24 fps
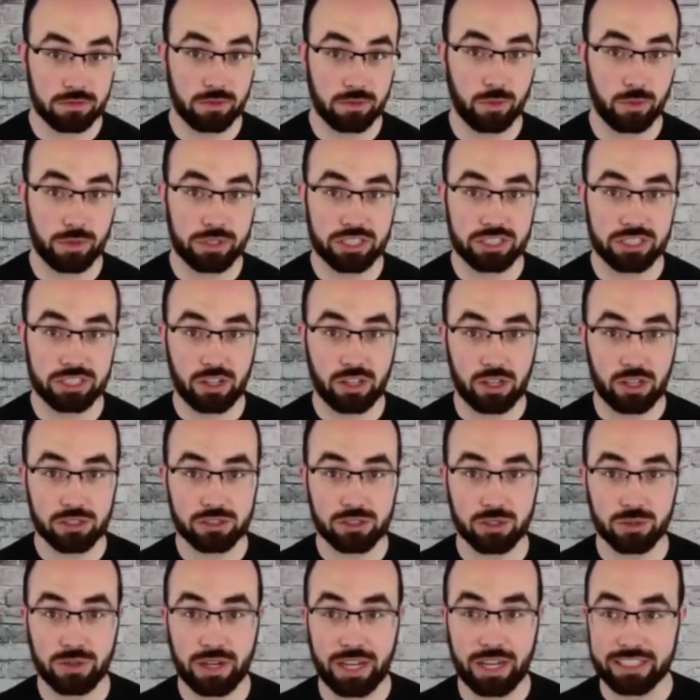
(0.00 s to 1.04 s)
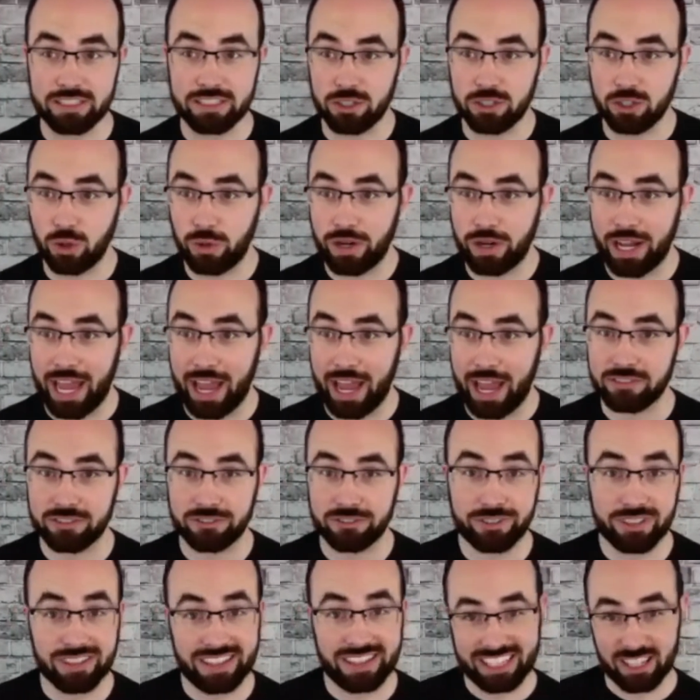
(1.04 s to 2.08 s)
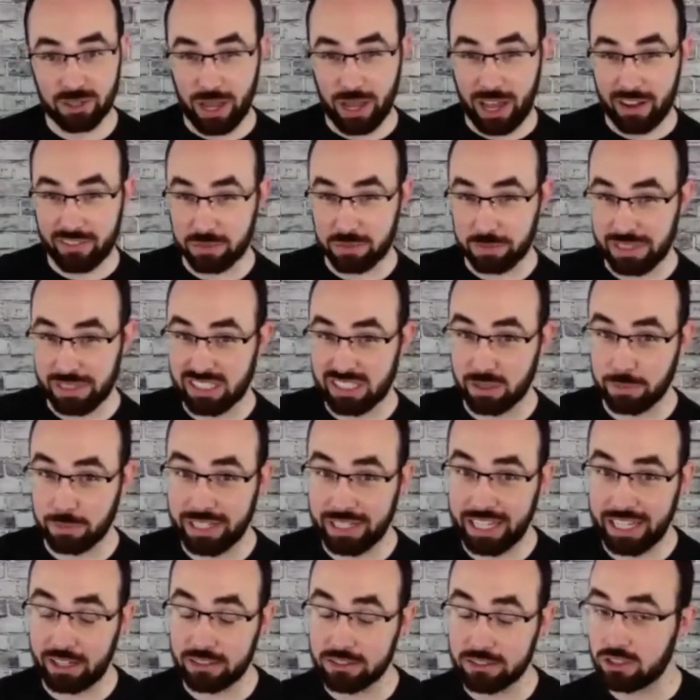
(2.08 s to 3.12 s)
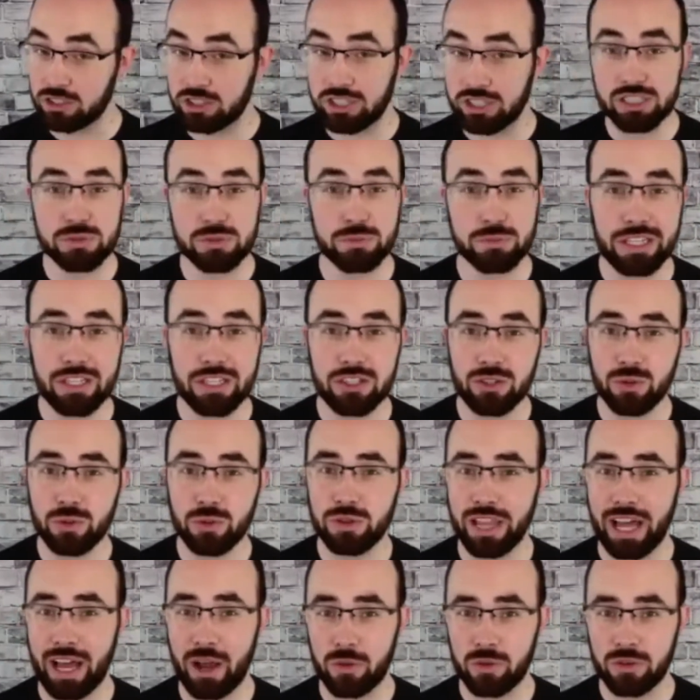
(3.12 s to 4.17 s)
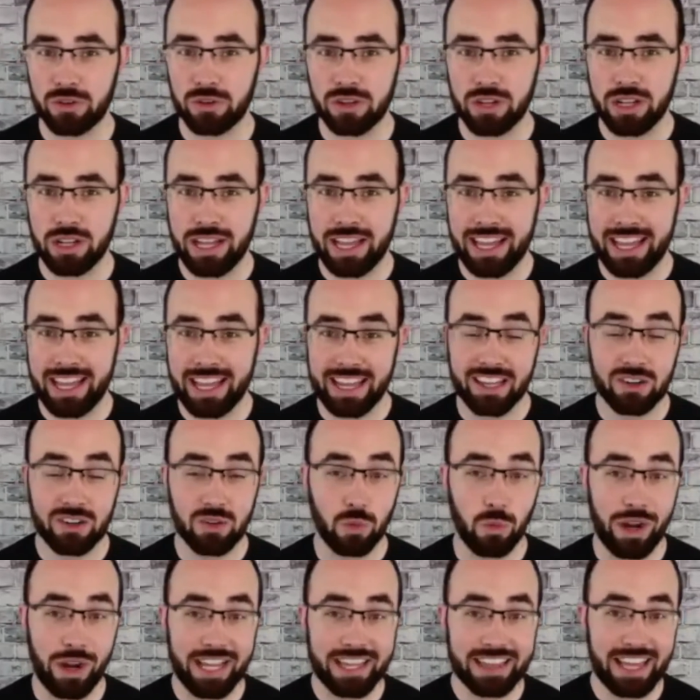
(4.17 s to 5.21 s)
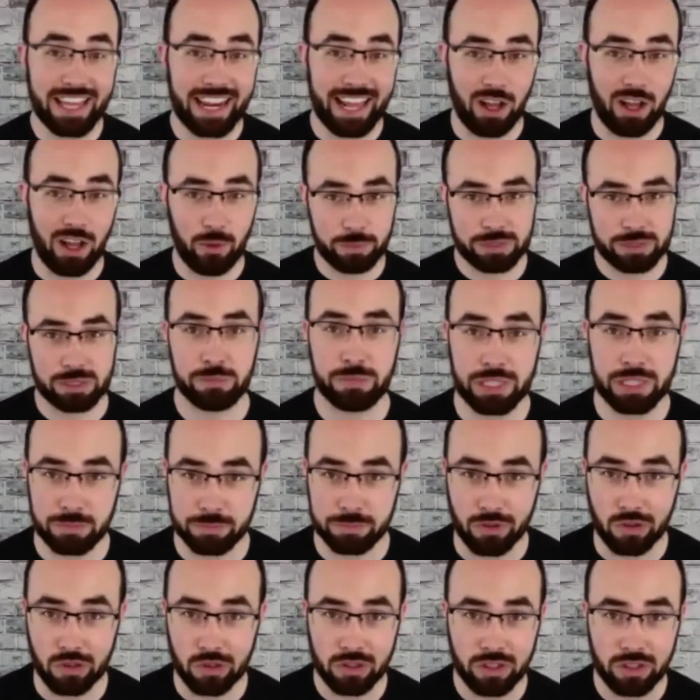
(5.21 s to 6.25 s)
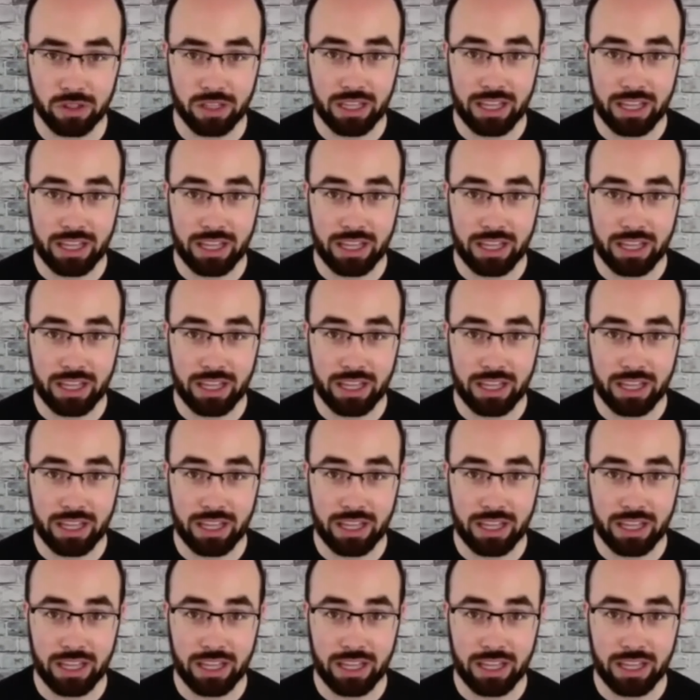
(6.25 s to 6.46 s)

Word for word: Which yes. is also nice. You don't have to feel like you have to be somebody else. Just be you louder in a way that helps people.